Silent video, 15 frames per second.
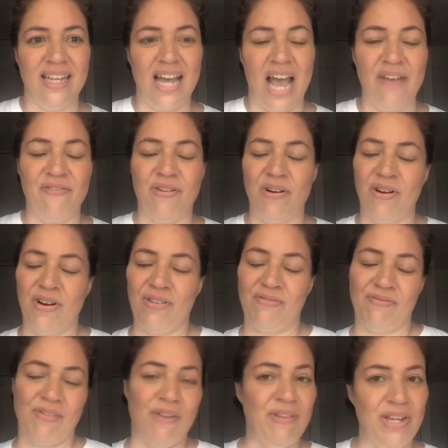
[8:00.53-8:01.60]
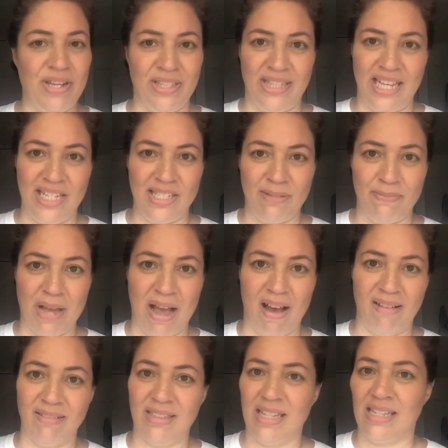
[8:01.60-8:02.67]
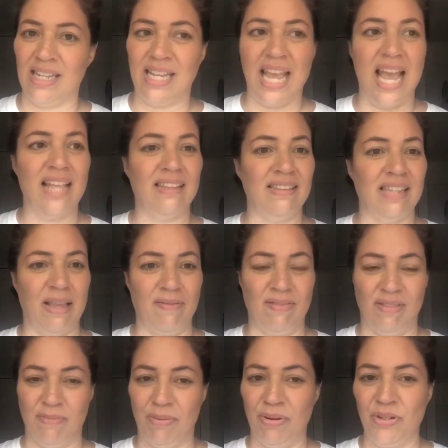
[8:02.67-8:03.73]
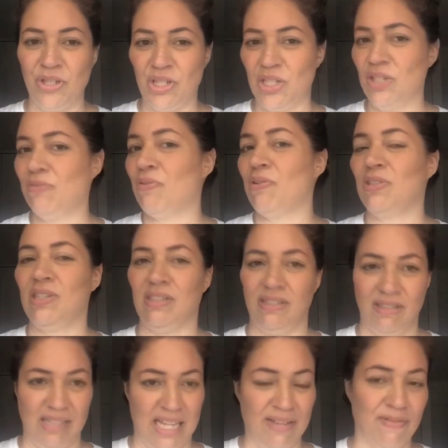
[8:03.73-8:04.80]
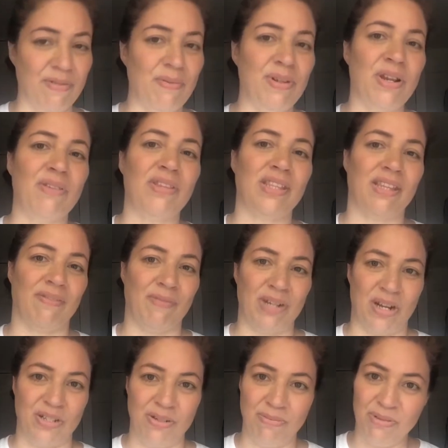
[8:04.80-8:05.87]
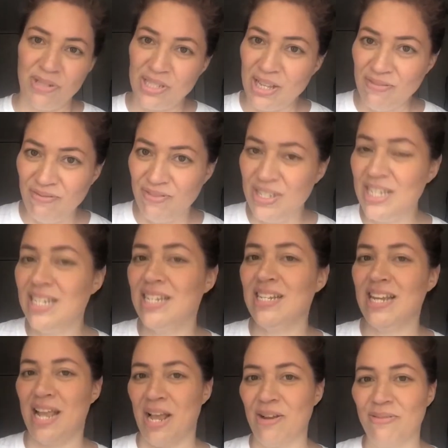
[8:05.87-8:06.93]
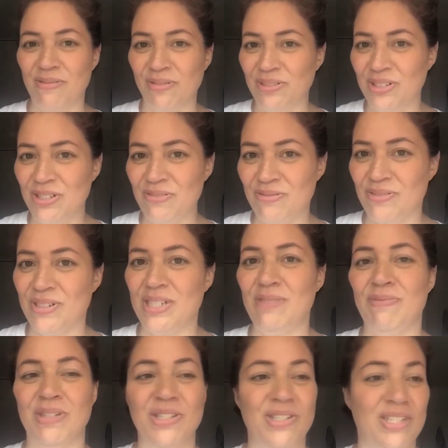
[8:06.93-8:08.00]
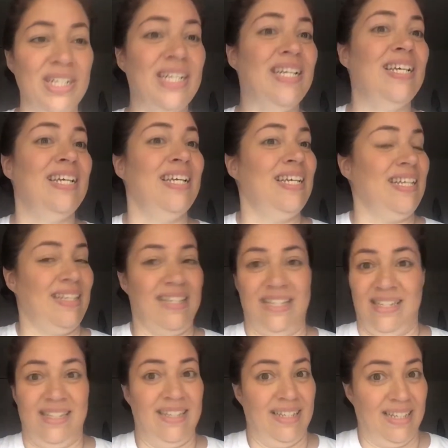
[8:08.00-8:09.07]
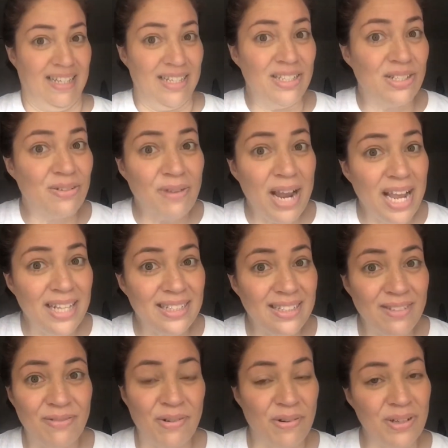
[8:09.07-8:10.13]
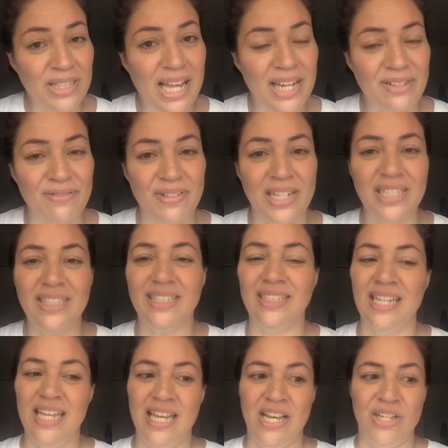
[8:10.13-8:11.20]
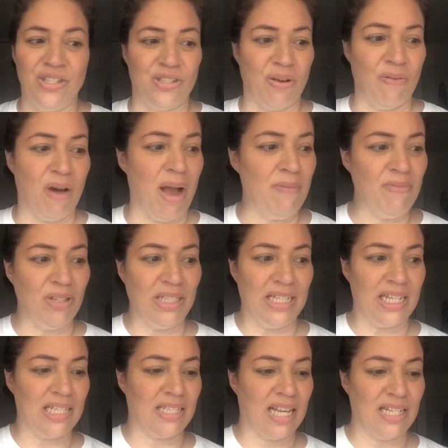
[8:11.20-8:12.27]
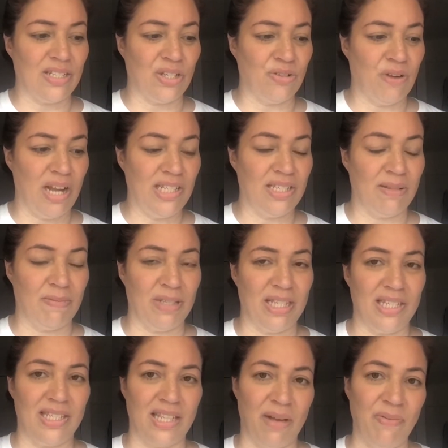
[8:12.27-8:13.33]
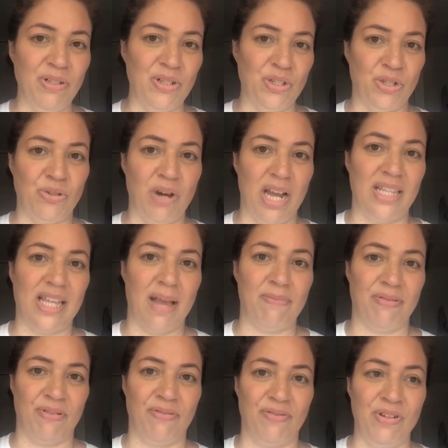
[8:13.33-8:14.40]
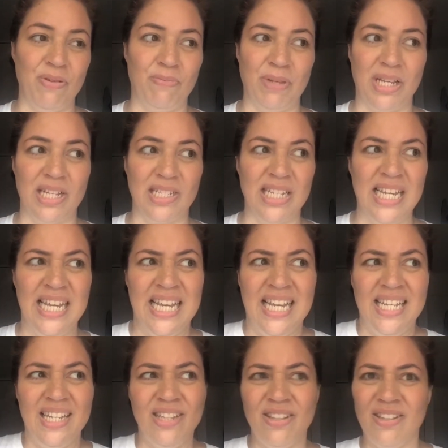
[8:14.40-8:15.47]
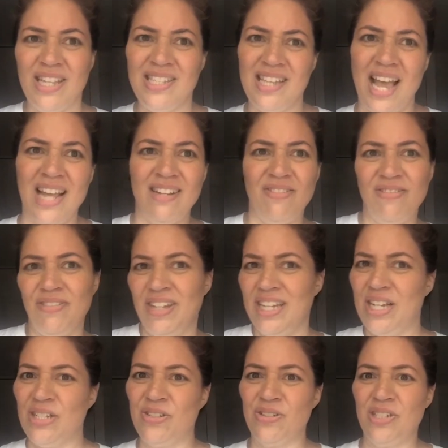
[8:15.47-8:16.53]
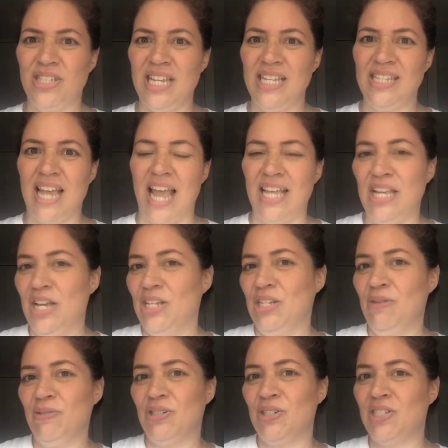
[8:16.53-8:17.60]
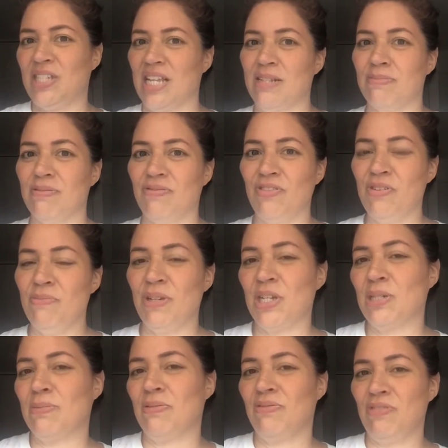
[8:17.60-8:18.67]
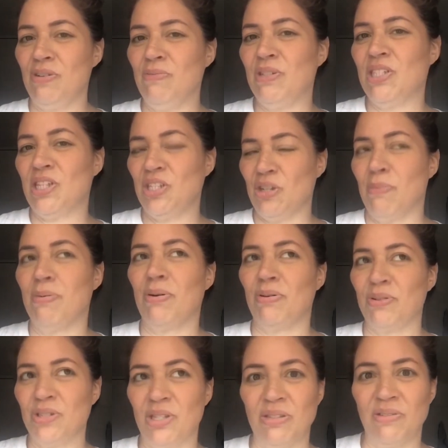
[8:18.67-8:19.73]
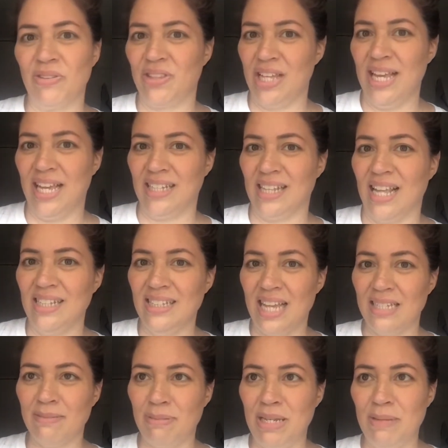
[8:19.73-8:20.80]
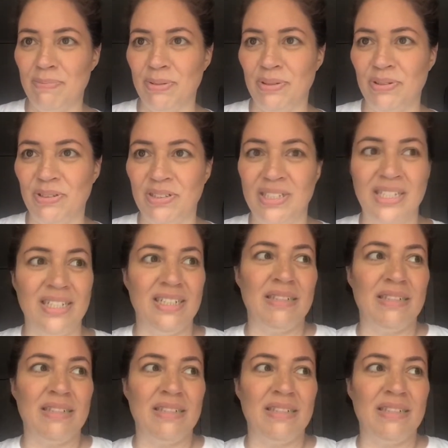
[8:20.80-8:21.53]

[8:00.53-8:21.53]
I've heard very good things about. And again, the, the push is for to let everyone know that they're 100% vegan and cruelty free, which is great for a lot of us. So I'm really excited to try some of this and I want to try that perfume because, you know, that's kind of interesting that you would just send a perfume because perfume is such a personal thing. Not a lot of people,